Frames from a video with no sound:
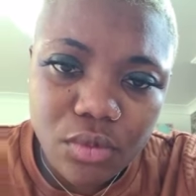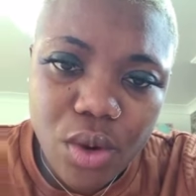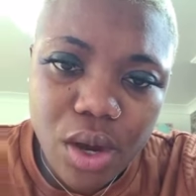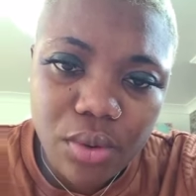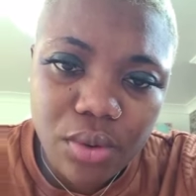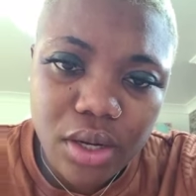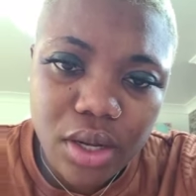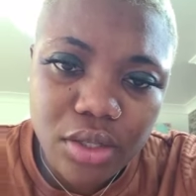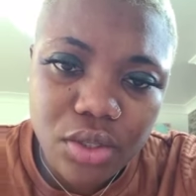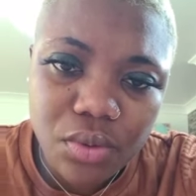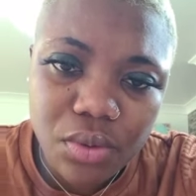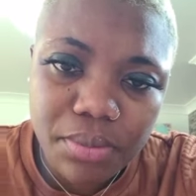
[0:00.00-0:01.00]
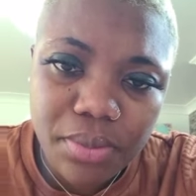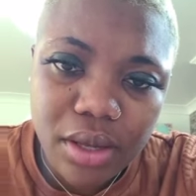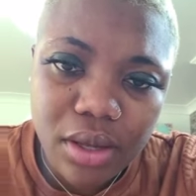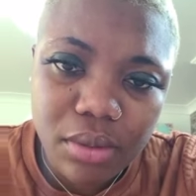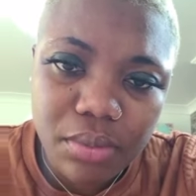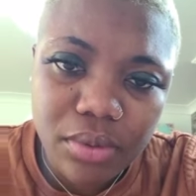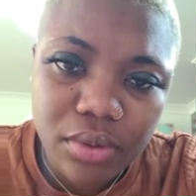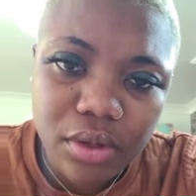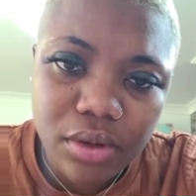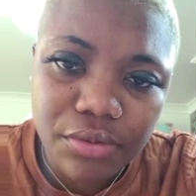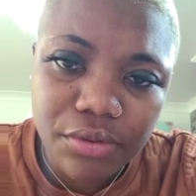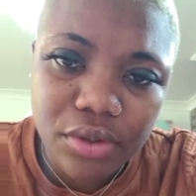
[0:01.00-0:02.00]
Wow, nice one, babe.
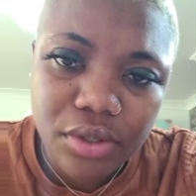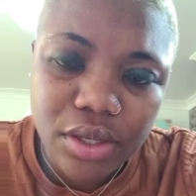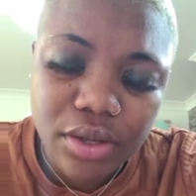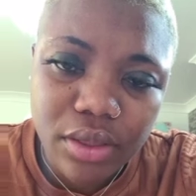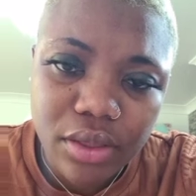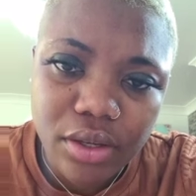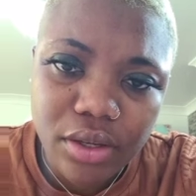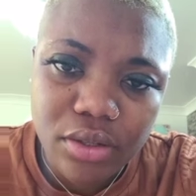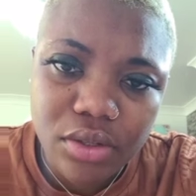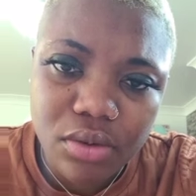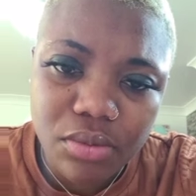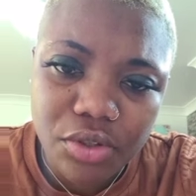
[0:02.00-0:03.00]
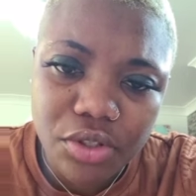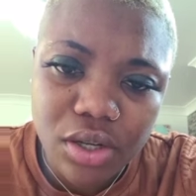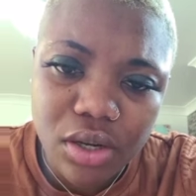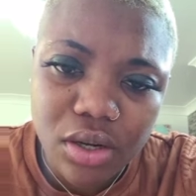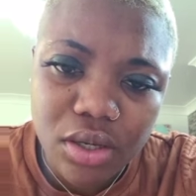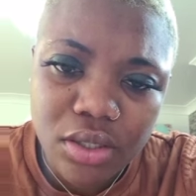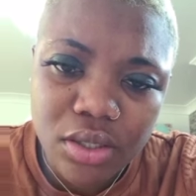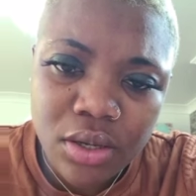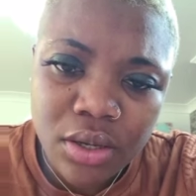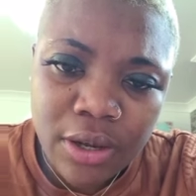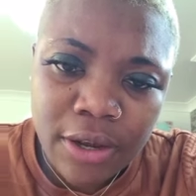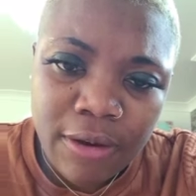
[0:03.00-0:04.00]
Love you, dear. Thank you so much, guys.
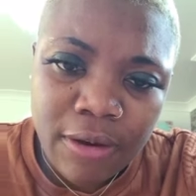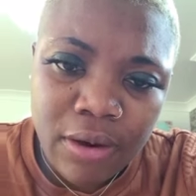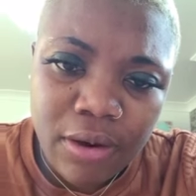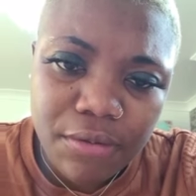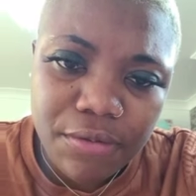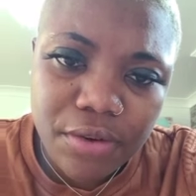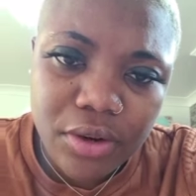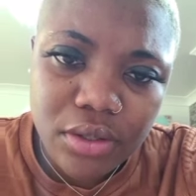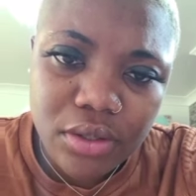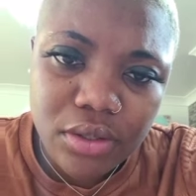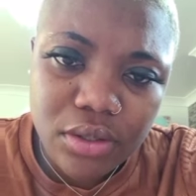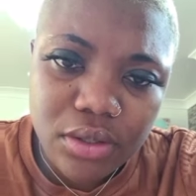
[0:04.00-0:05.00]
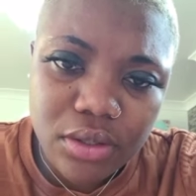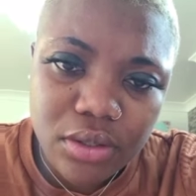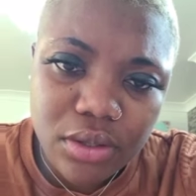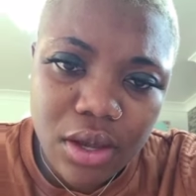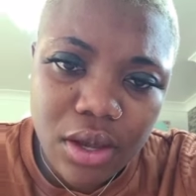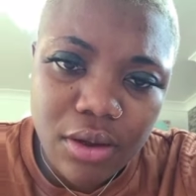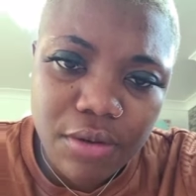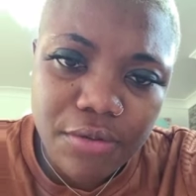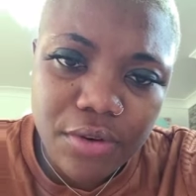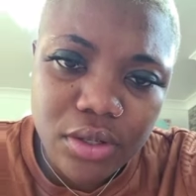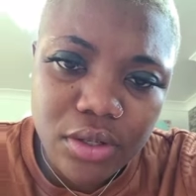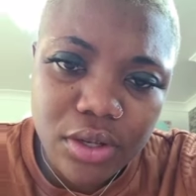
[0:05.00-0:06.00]
Our friends
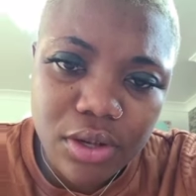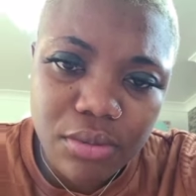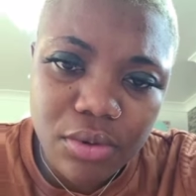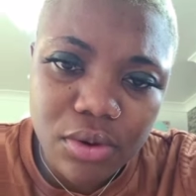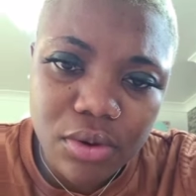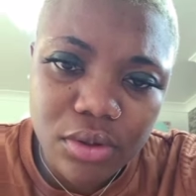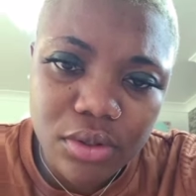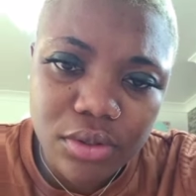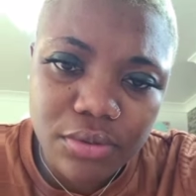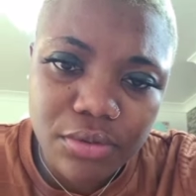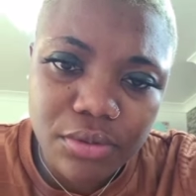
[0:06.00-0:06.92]
have God